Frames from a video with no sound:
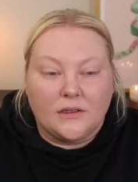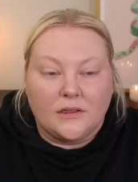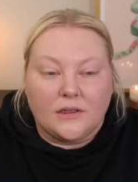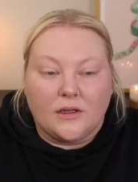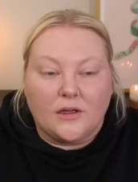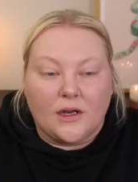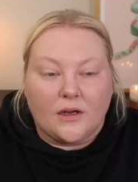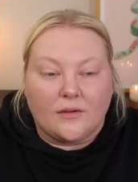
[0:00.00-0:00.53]

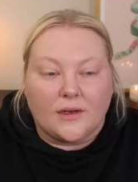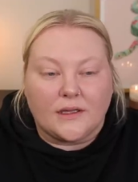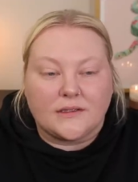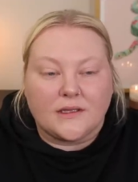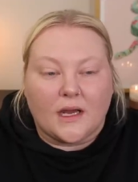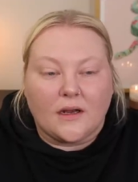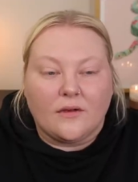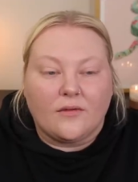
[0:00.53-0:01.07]
you know, it's
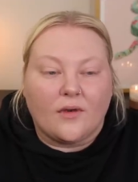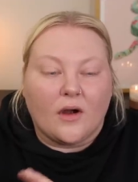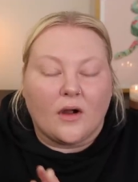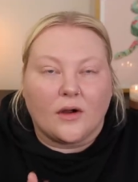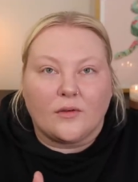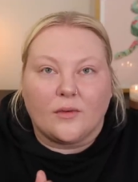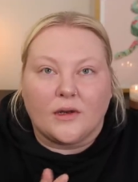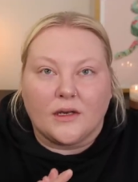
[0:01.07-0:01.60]
kind of a
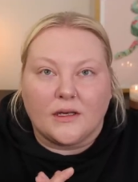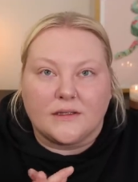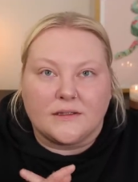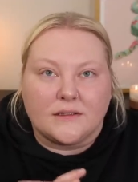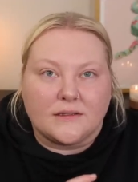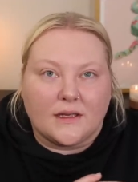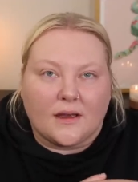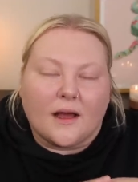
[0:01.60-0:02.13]
hard one because
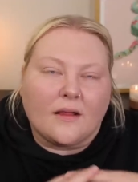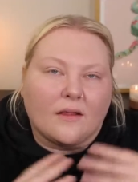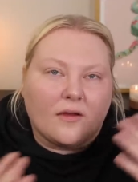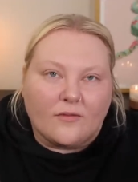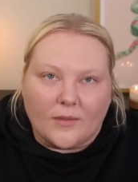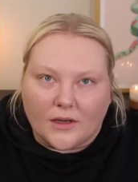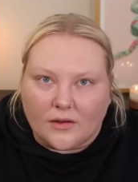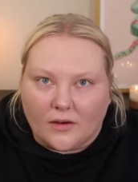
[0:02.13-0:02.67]
it's like I love
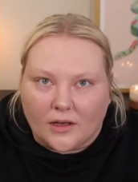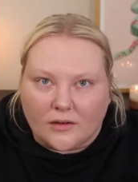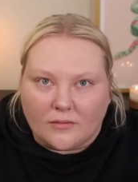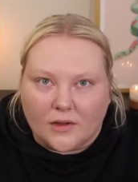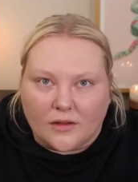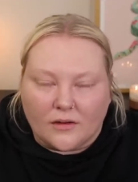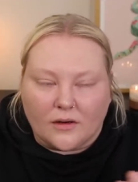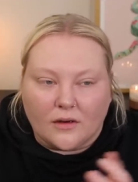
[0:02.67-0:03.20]
my
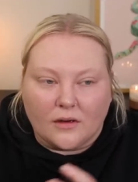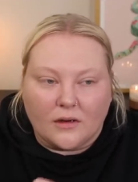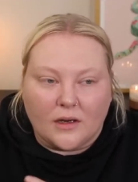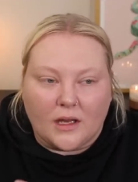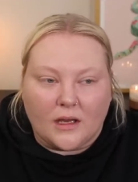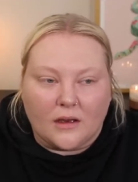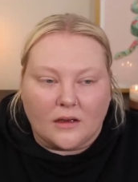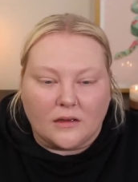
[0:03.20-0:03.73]
grandmother
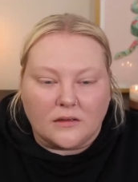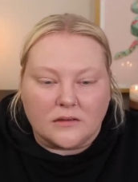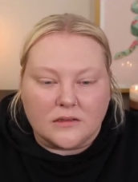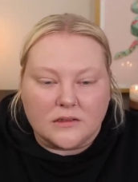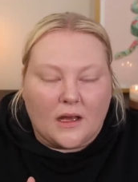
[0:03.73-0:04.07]
and